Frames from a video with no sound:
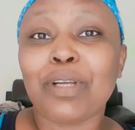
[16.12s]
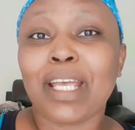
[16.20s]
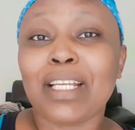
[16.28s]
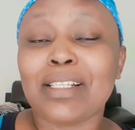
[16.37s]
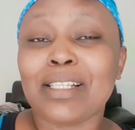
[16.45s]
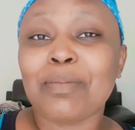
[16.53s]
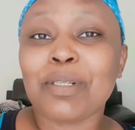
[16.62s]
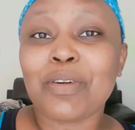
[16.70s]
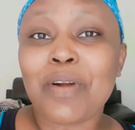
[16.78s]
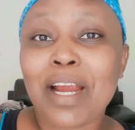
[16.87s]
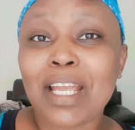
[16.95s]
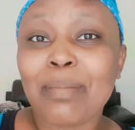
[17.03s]
forget to
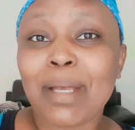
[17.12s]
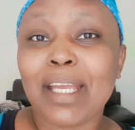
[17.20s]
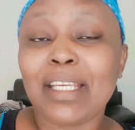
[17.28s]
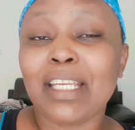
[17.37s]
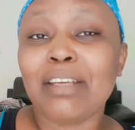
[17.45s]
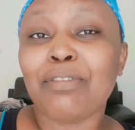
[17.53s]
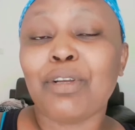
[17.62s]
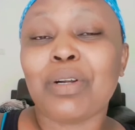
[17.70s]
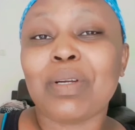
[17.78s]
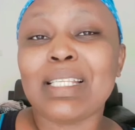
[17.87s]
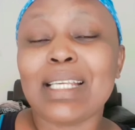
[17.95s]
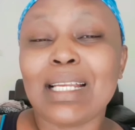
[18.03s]
subscribe. And if
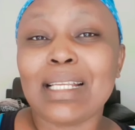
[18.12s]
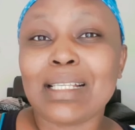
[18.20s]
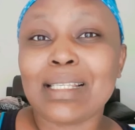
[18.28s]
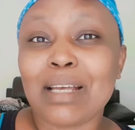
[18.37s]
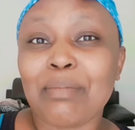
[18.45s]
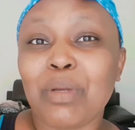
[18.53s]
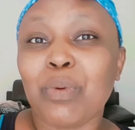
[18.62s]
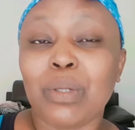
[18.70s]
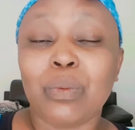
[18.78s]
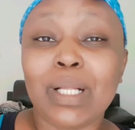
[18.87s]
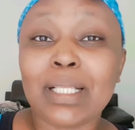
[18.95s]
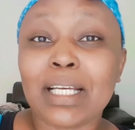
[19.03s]
you're returning, Sabi,
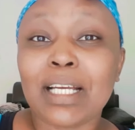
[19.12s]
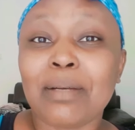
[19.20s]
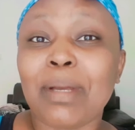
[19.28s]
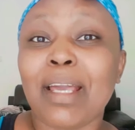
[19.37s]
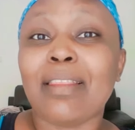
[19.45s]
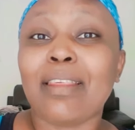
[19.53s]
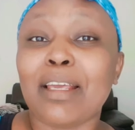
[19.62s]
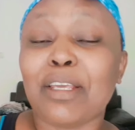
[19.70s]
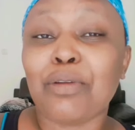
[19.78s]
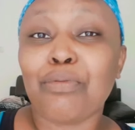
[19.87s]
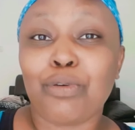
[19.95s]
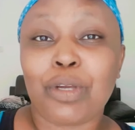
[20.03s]
well, welcome and
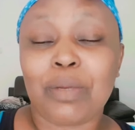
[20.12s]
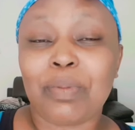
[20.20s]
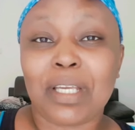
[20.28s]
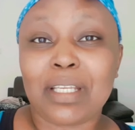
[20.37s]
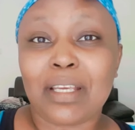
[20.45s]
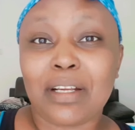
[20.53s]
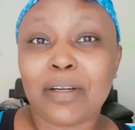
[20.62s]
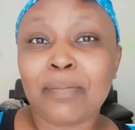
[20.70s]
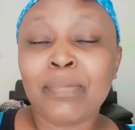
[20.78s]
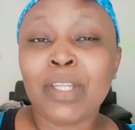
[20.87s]
thank you for keeping it here.